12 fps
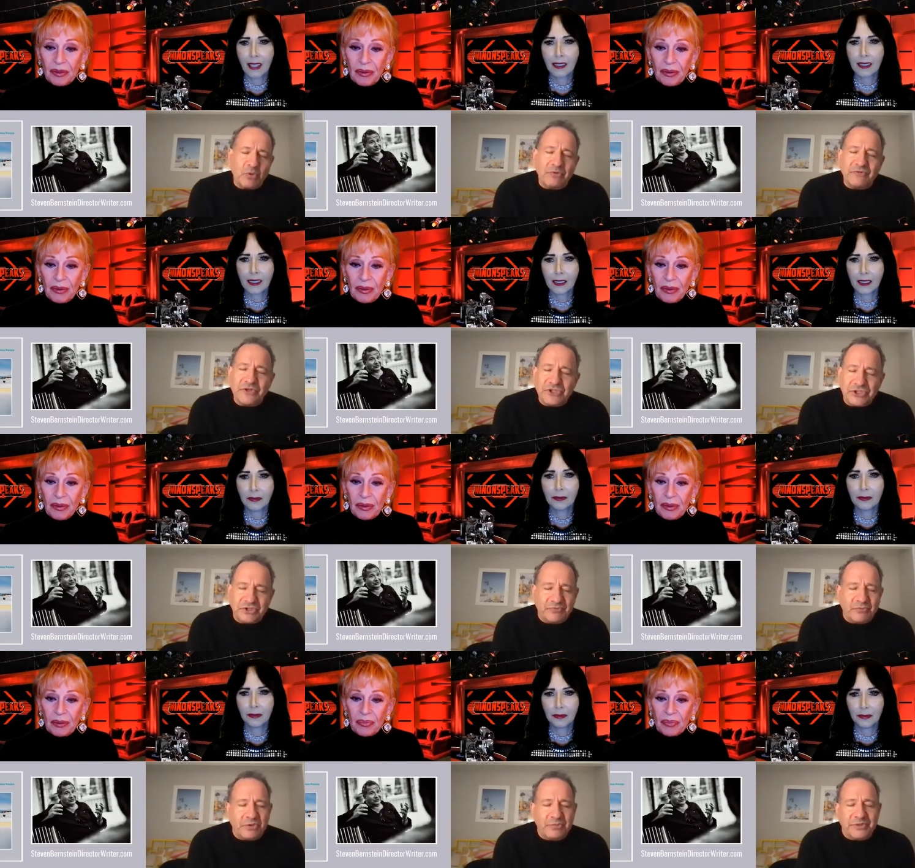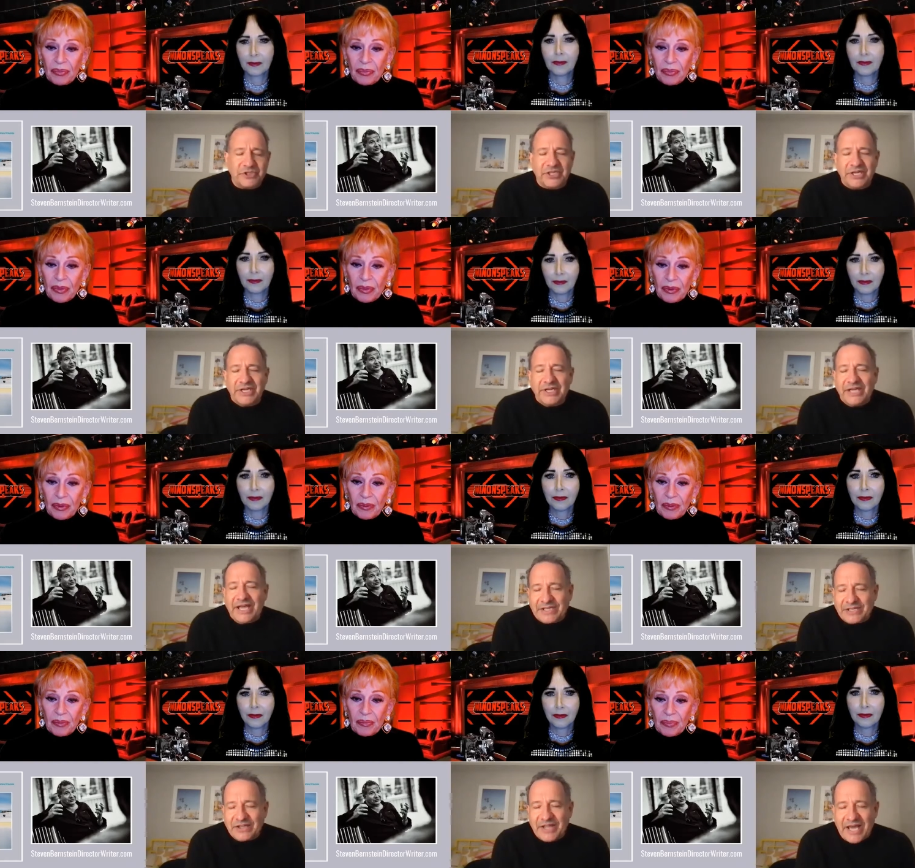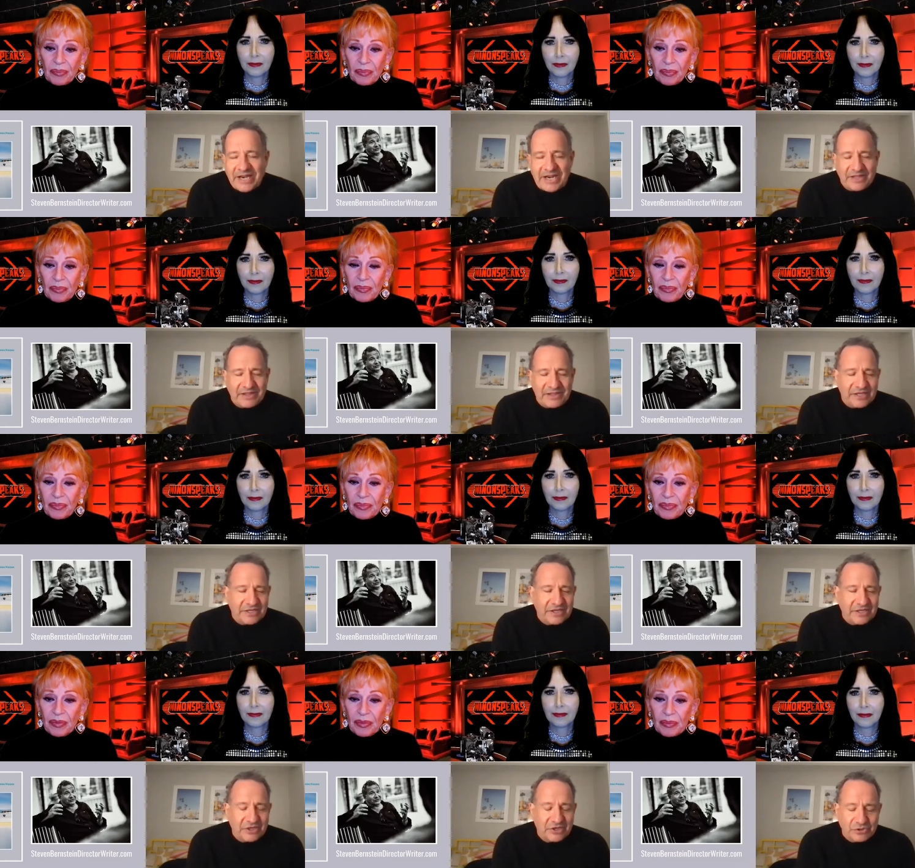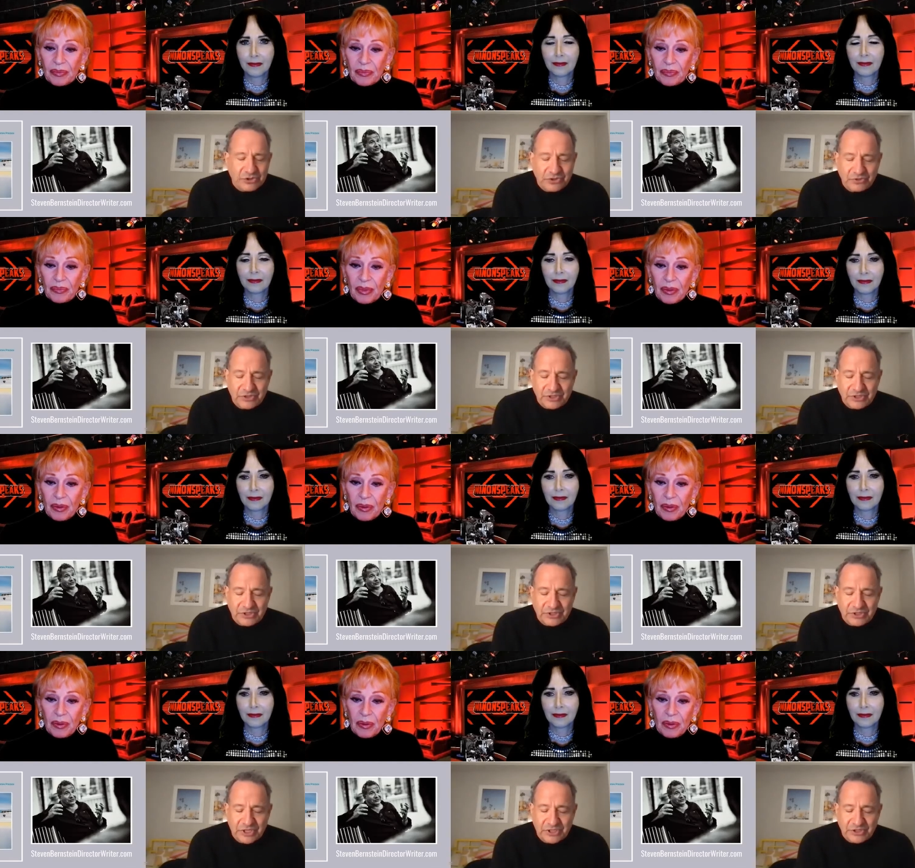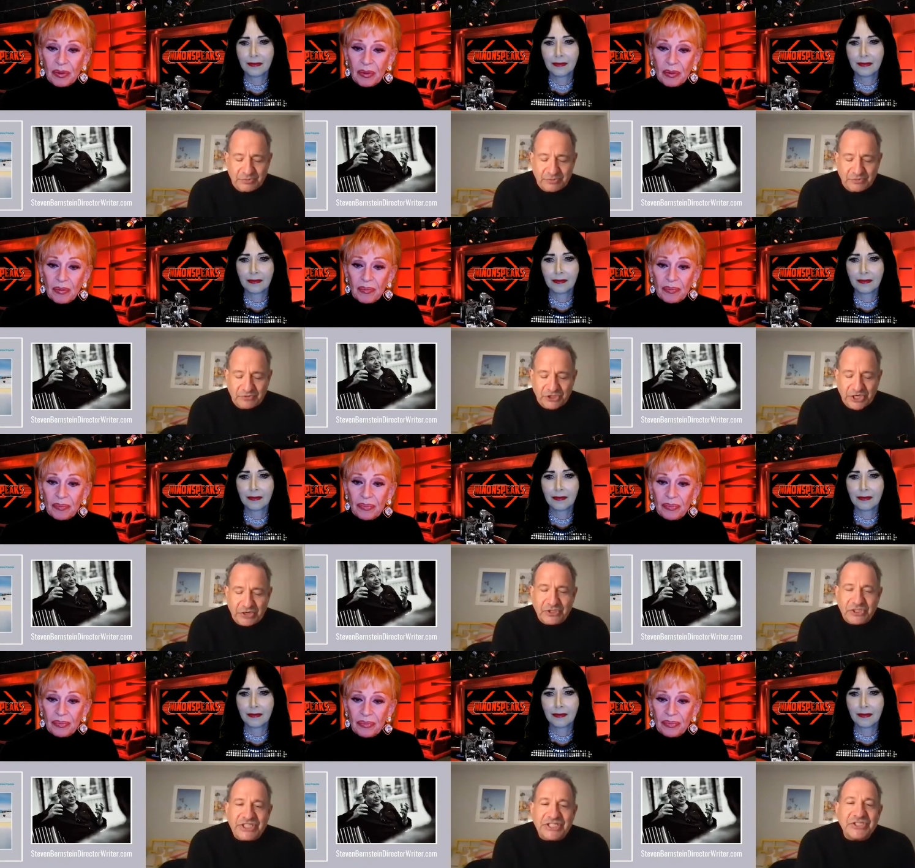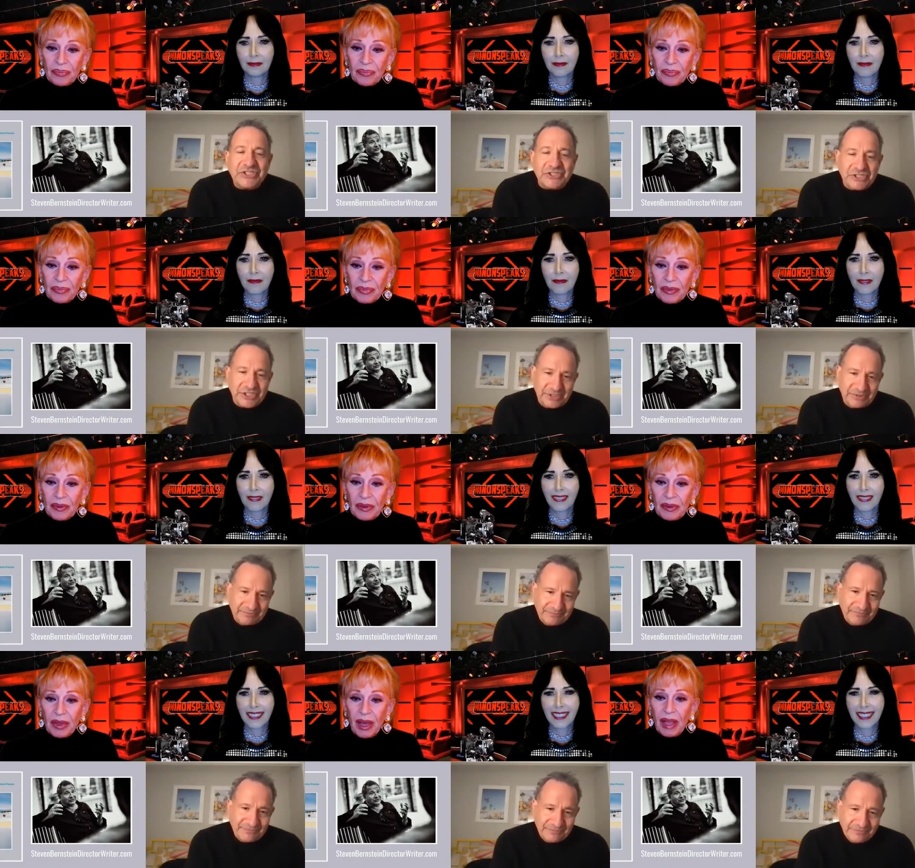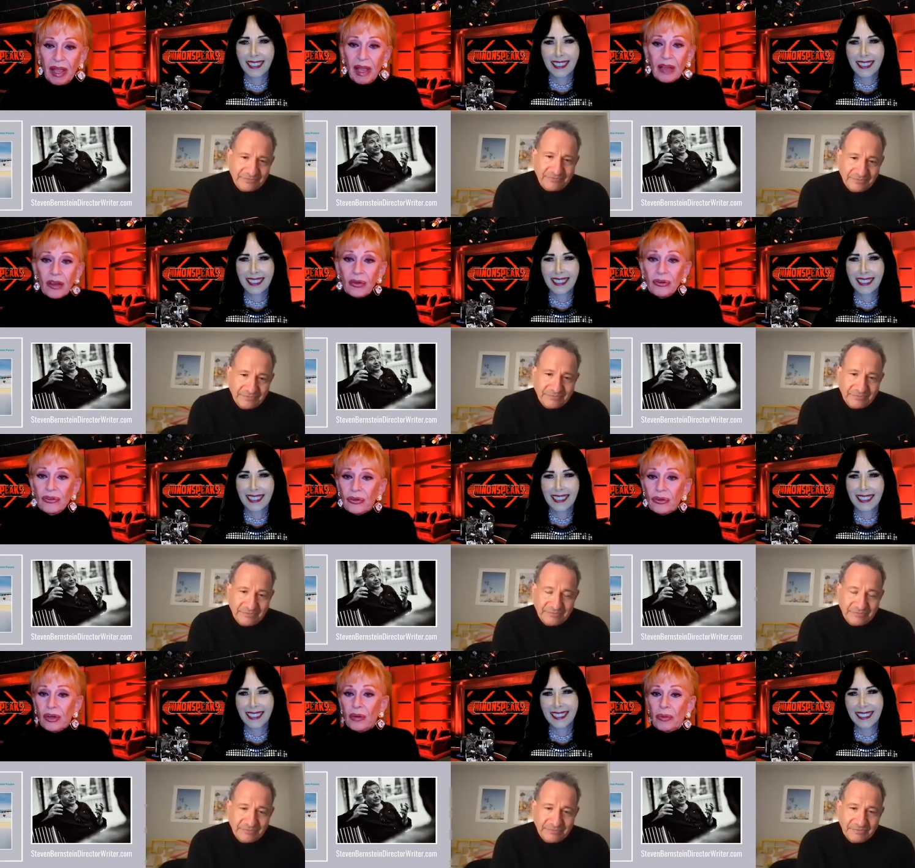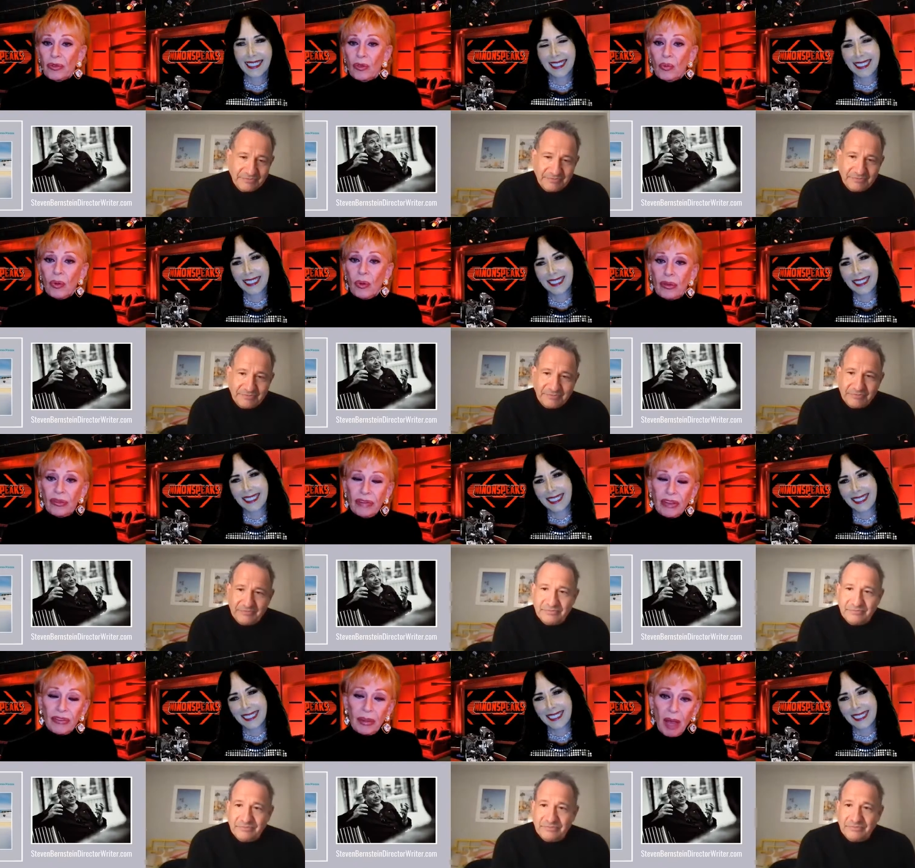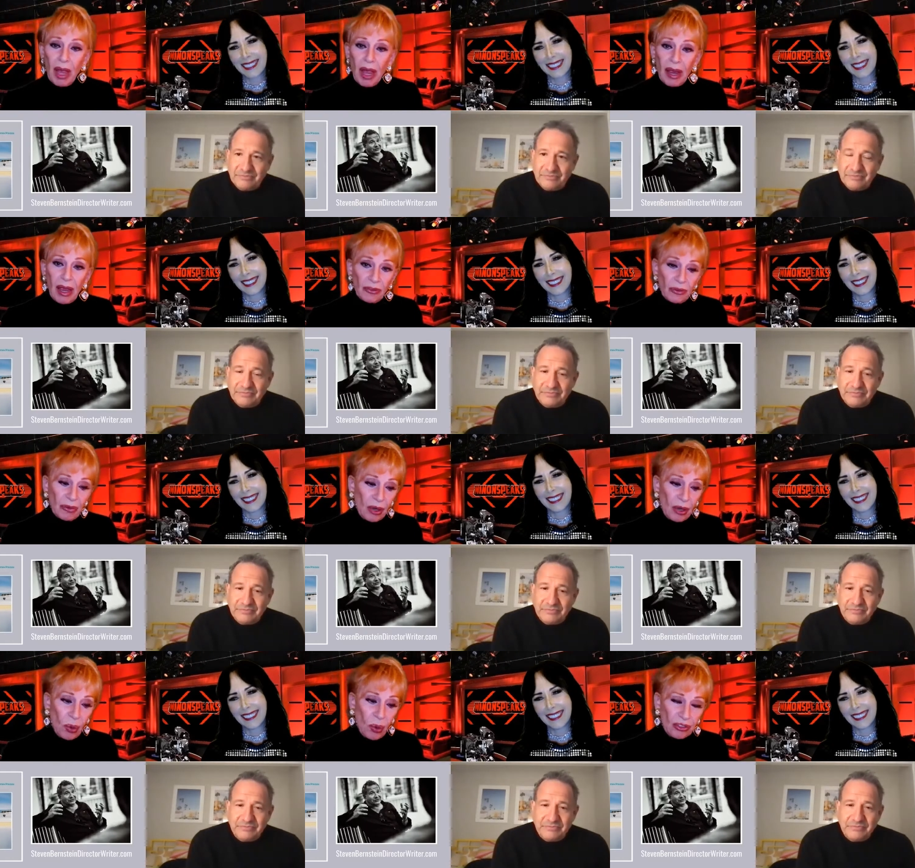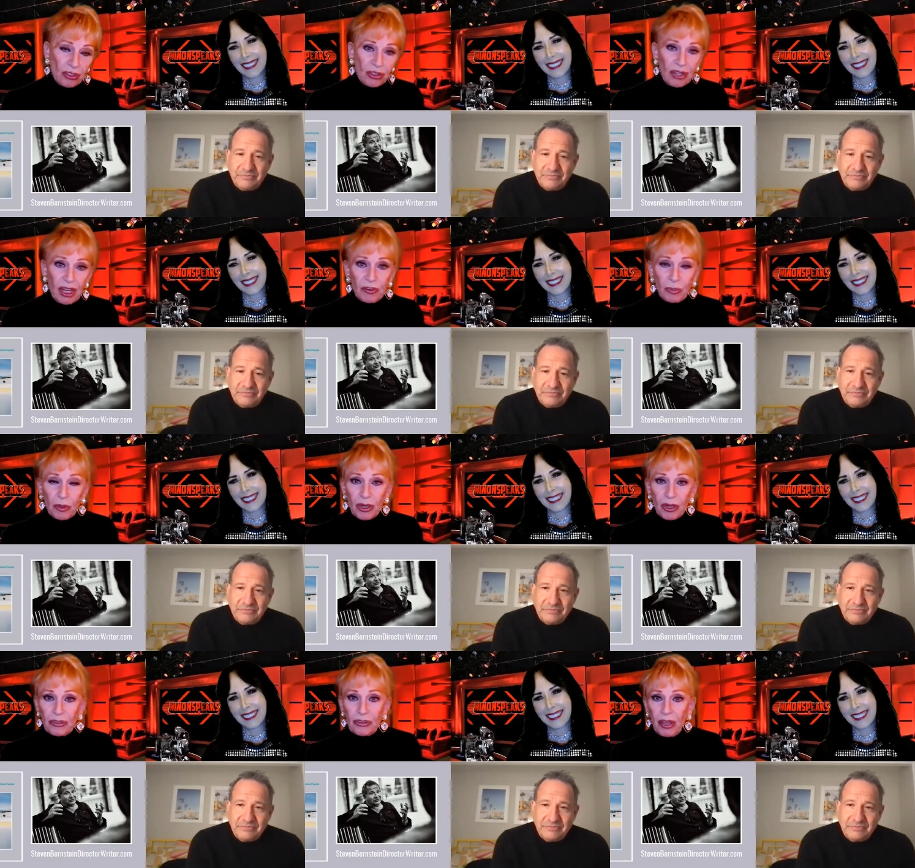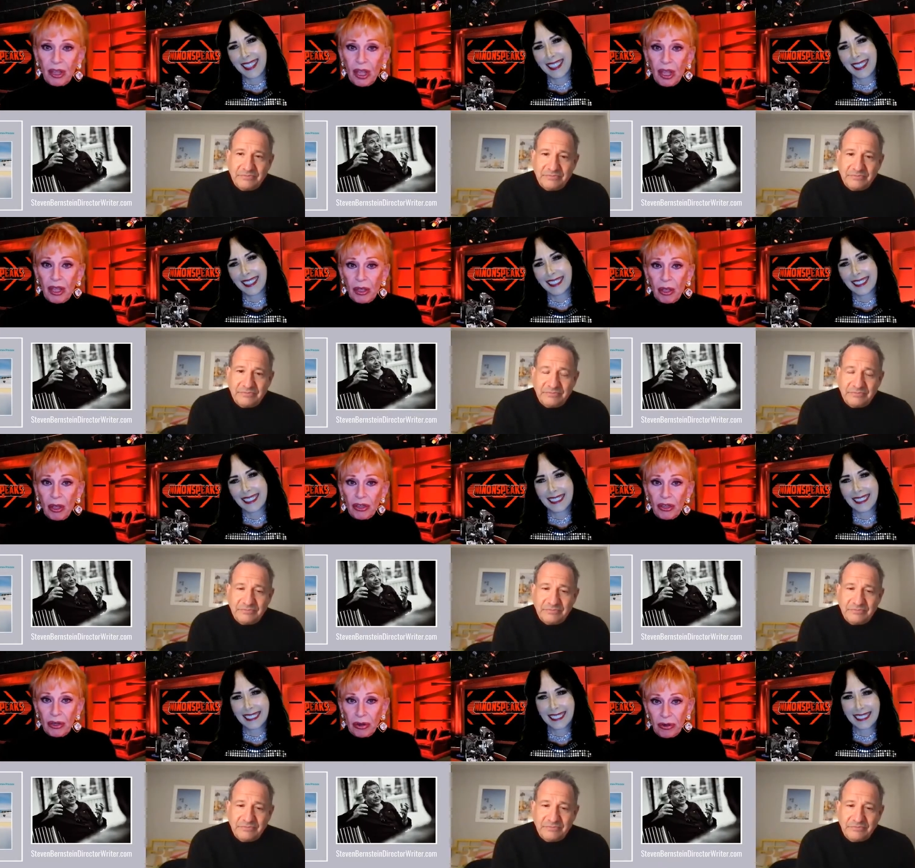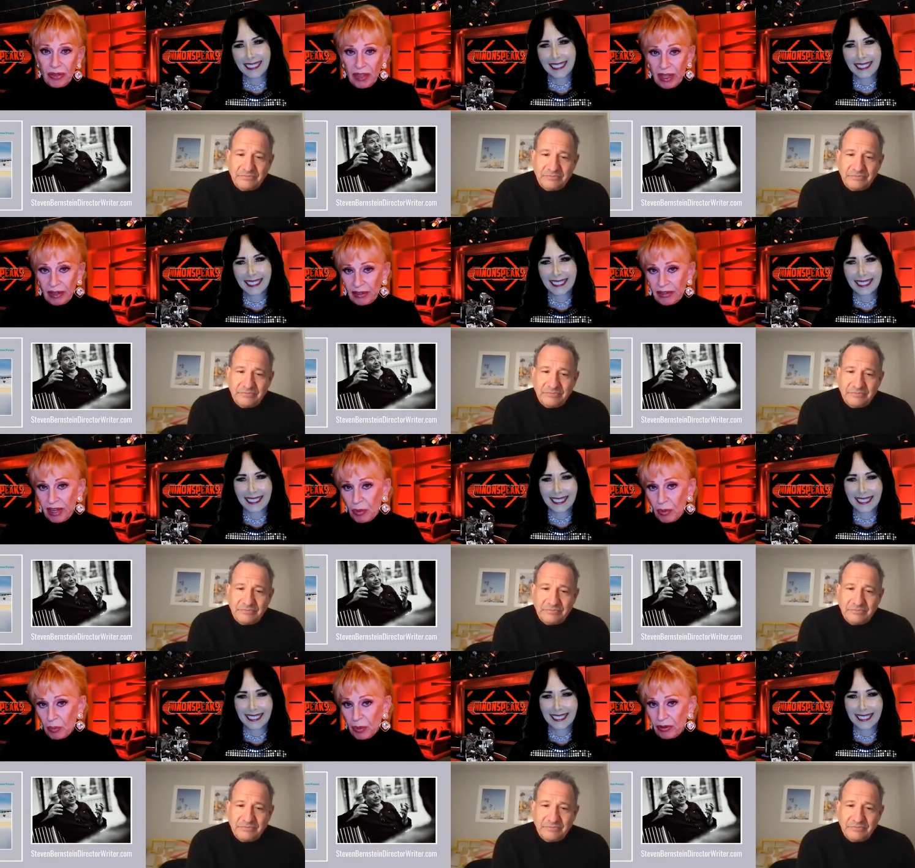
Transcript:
Speaker 1: or a vision of purpose. And to that, I think it, it goes to this, this concept of shared decency.
Speaker 2: I, I couldn't agree with you more. And the reason I asked you that question is because you're in the entertainment